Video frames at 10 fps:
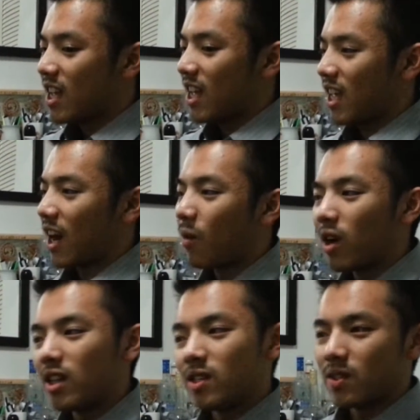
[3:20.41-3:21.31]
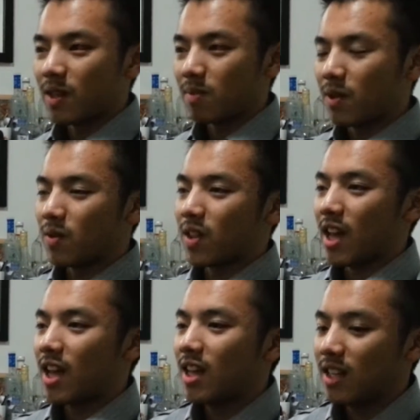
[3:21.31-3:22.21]
and I want to do something with
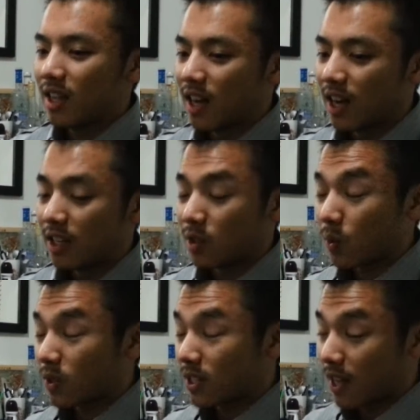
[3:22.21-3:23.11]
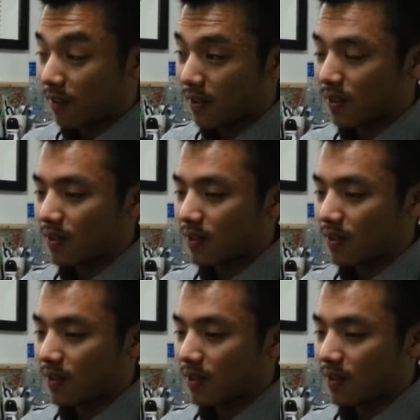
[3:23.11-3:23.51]
that, towards that field.